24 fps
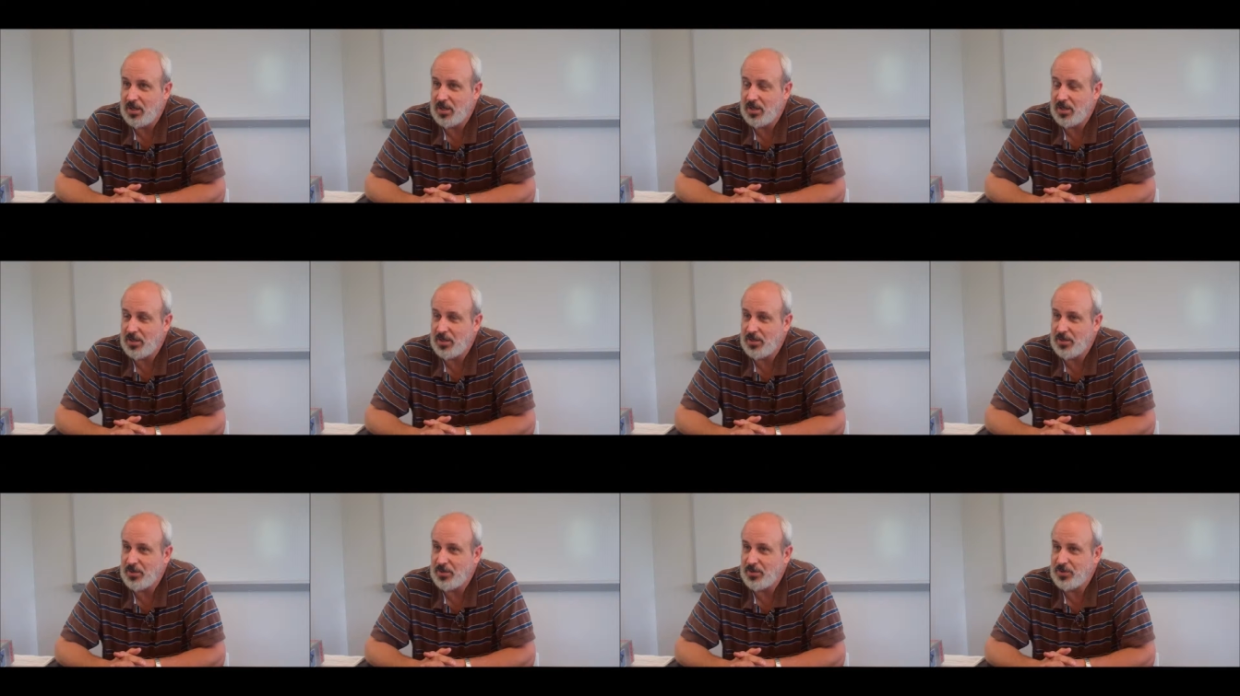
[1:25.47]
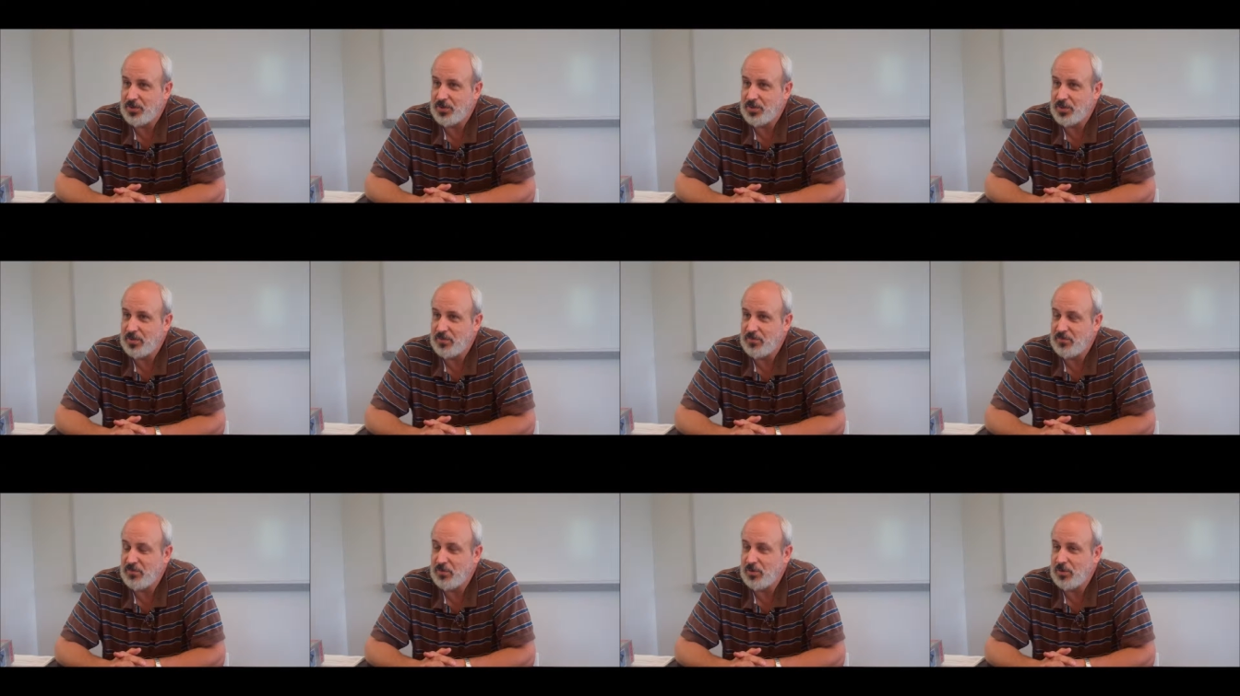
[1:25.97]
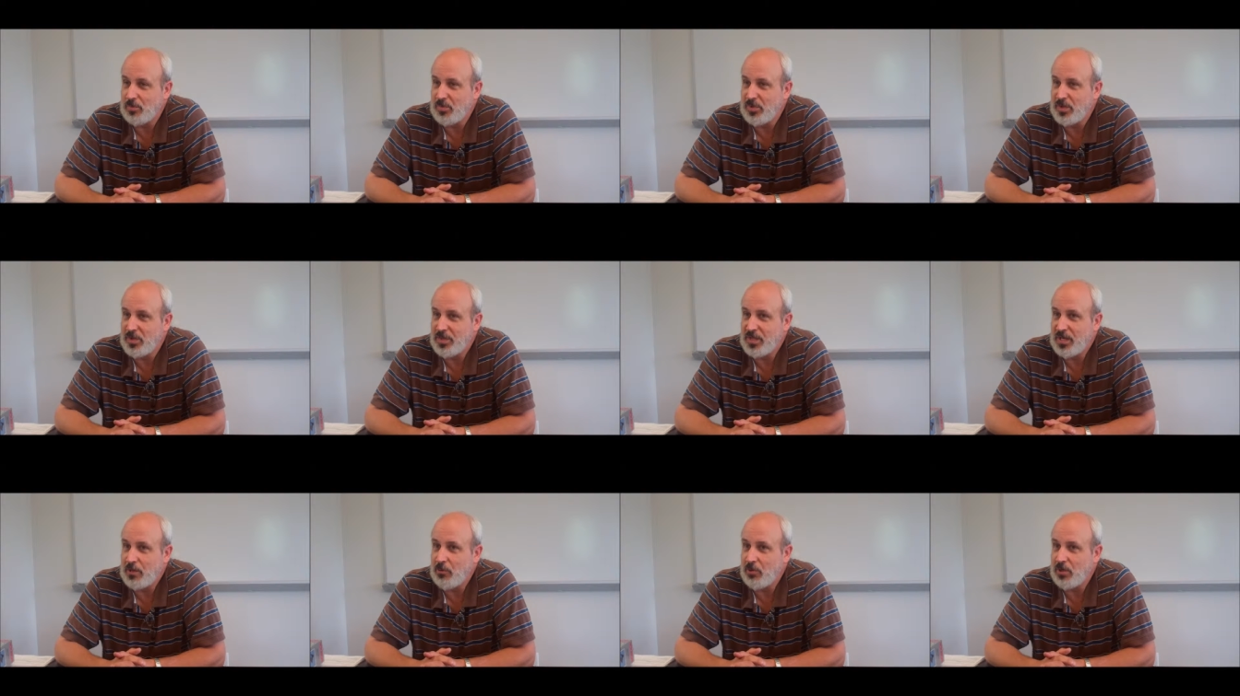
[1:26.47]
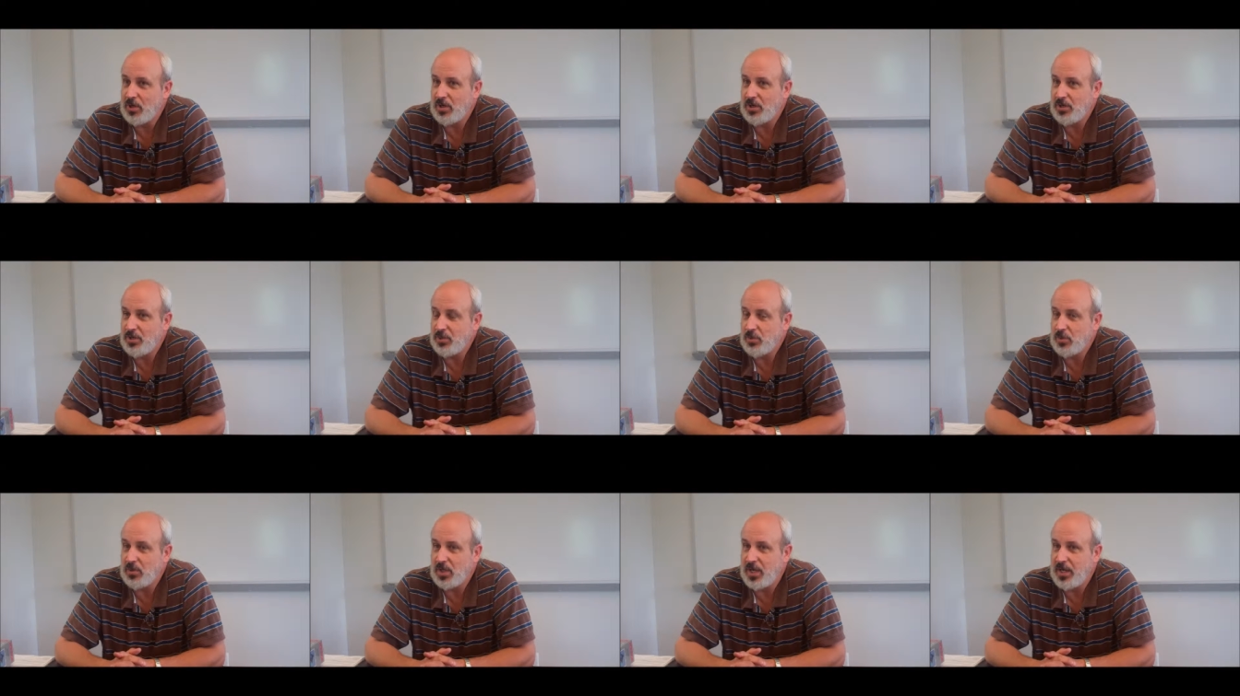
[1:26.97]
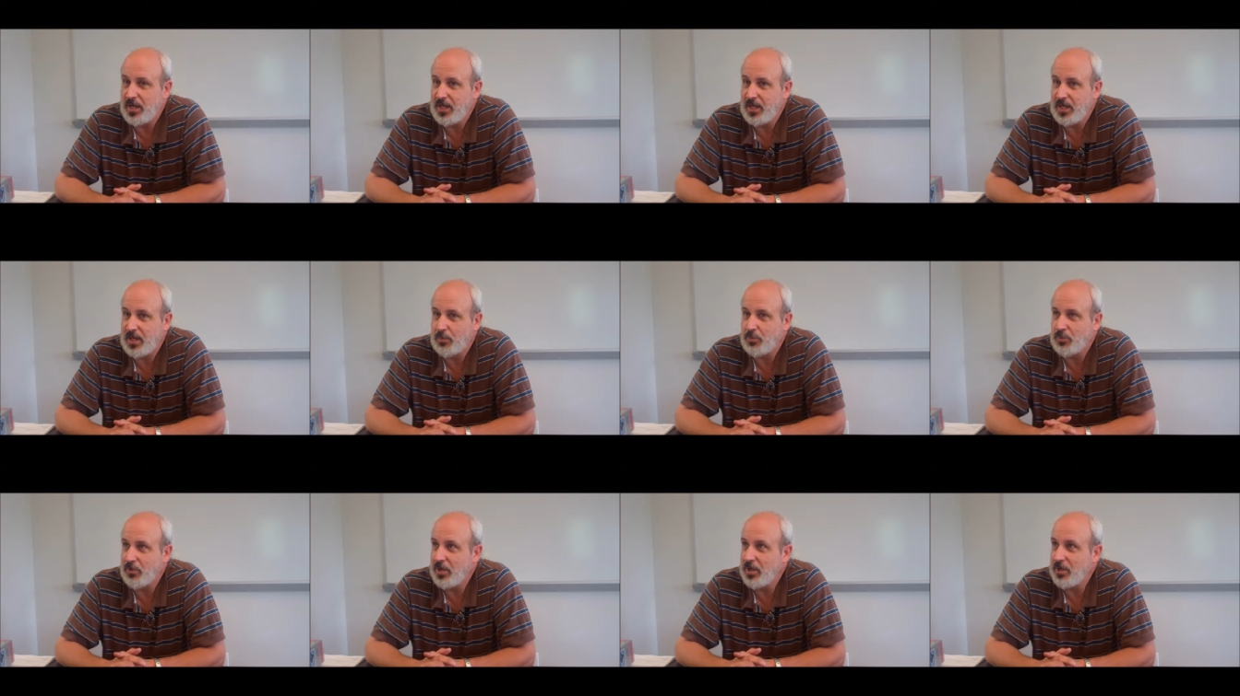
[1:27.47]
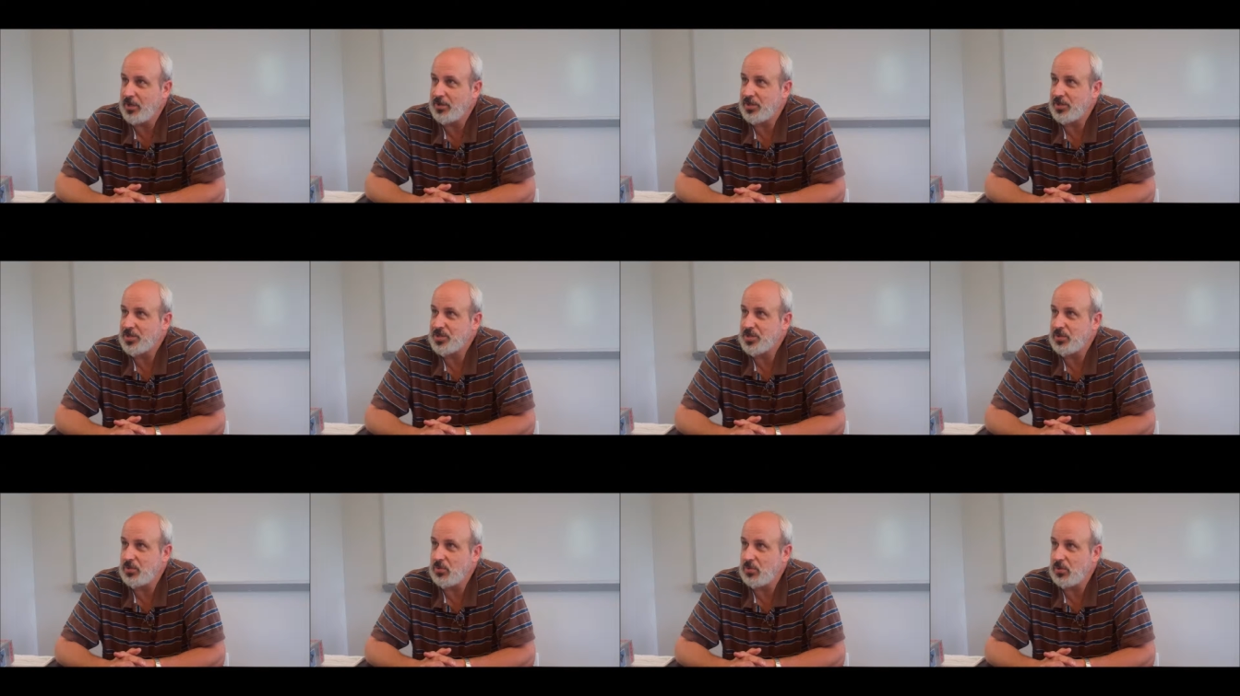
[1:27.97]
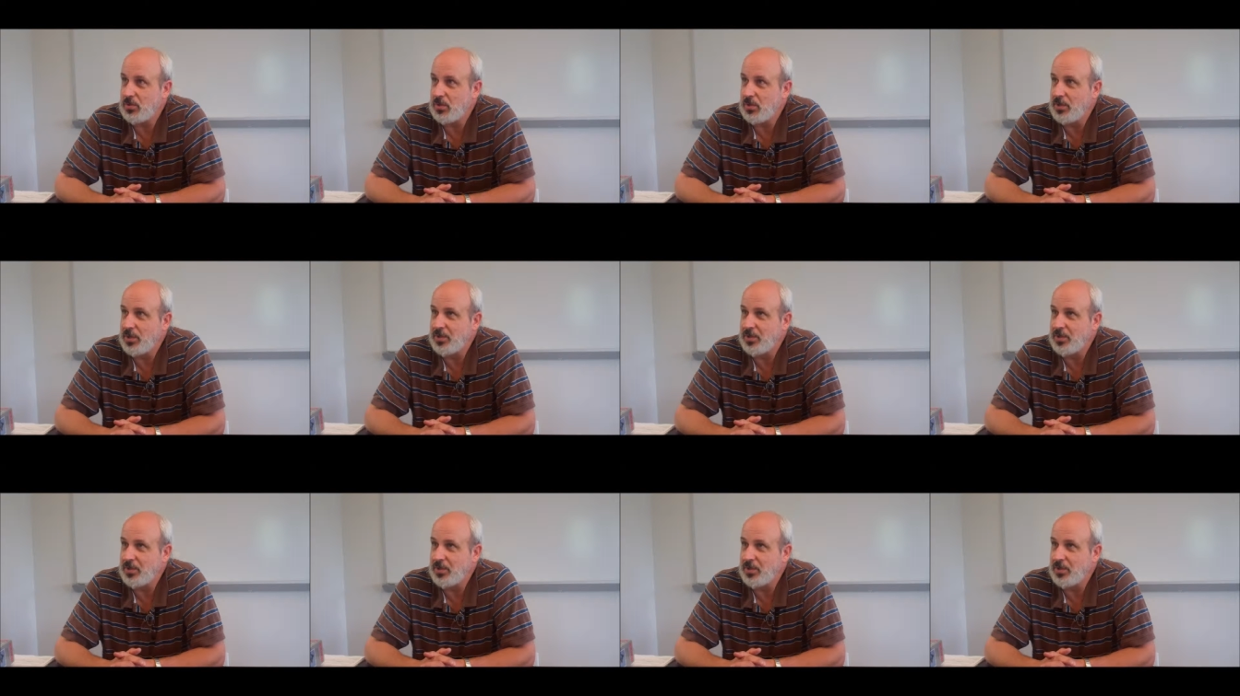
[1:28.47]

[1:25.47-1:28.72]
and informed me that they were going to do a lighting upgrade at the school.